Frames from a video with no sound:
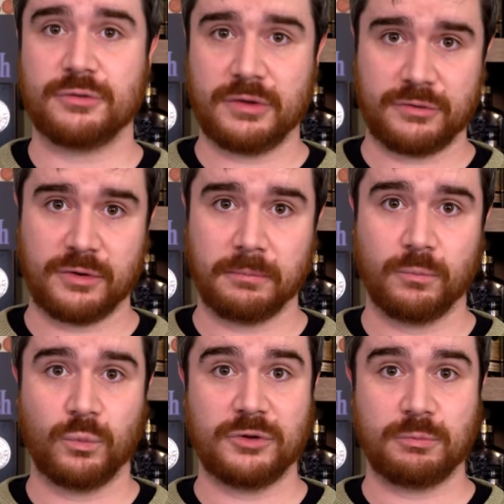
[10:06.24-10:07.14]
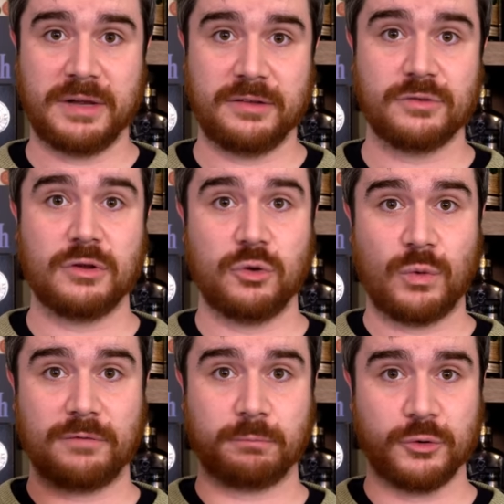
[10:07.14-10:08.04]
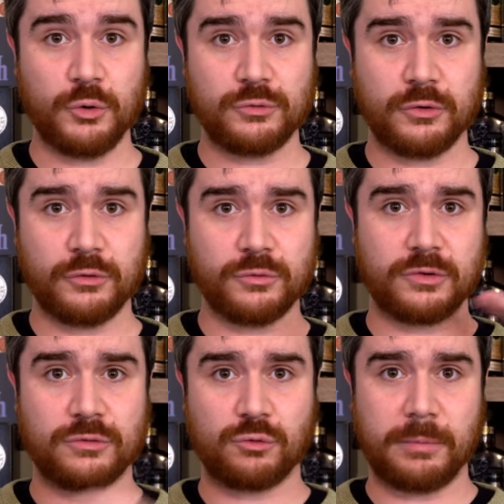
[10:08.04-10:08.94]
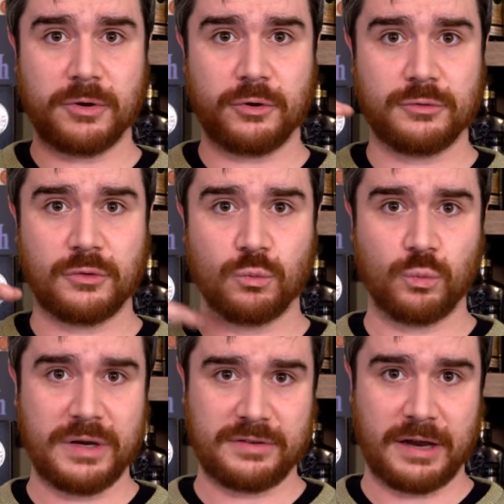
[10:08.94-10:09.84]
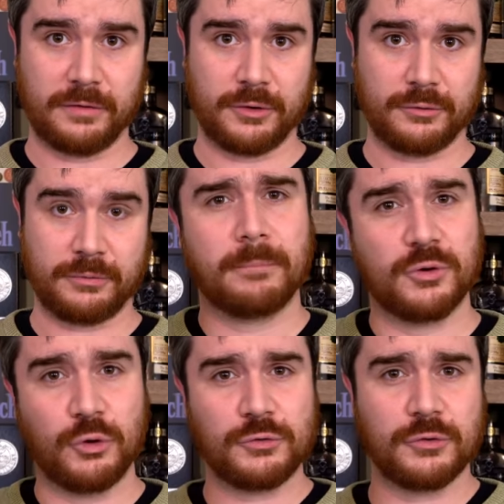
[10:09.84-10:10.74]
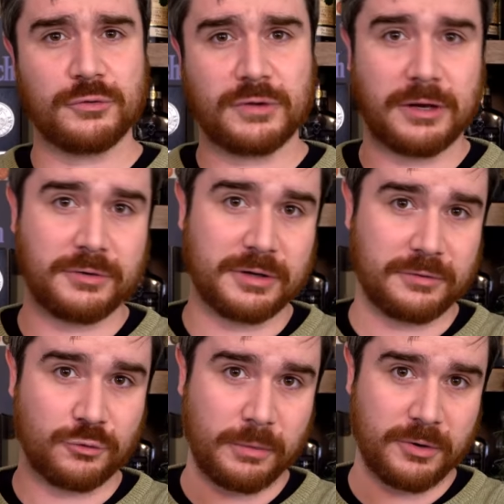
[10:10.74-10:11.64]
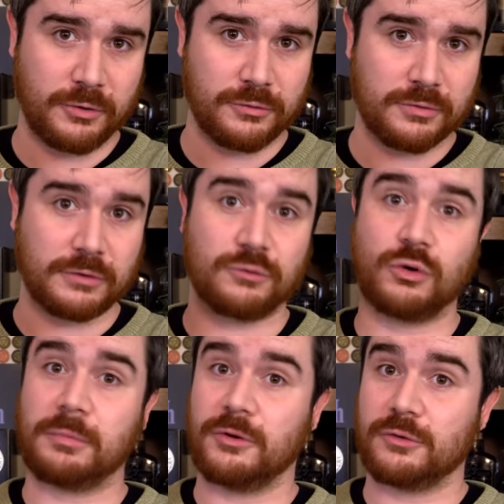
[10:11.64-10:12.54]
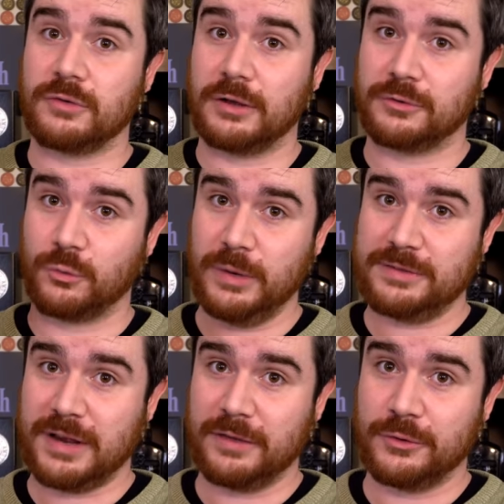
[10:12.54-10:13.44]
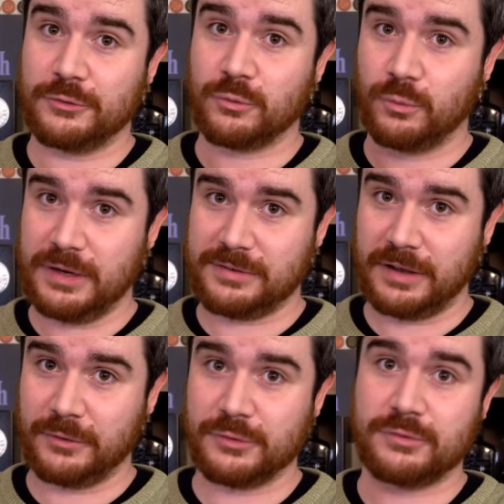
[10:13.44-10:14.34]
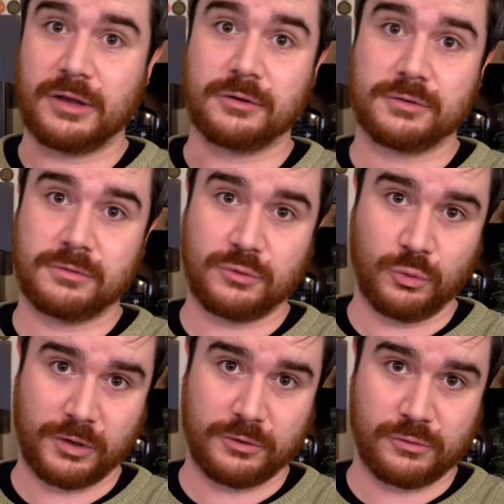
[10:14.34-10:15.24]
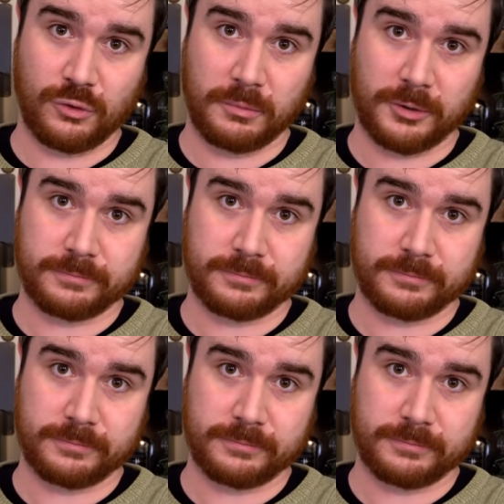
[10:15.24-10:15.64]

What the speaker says: system, which means you have producers, distributors, retailers. Producers sell to distributors, distributors sell to retailers, retailers sell to the consumer.